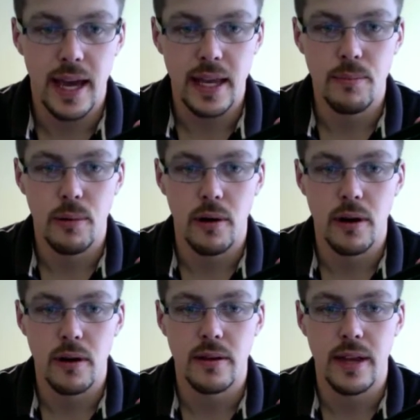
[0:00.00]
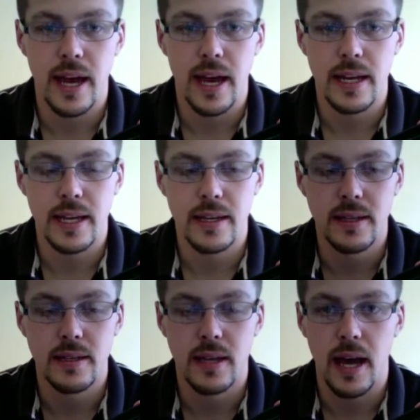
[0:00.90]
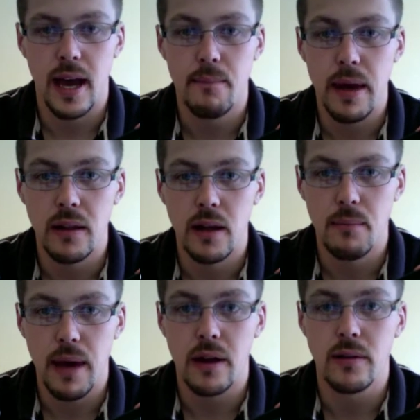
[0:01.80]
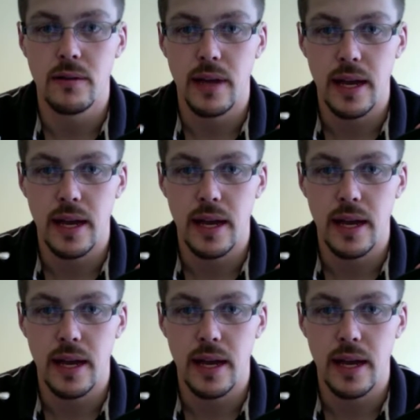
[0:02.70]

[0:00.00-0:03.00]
any part that is metal on metal.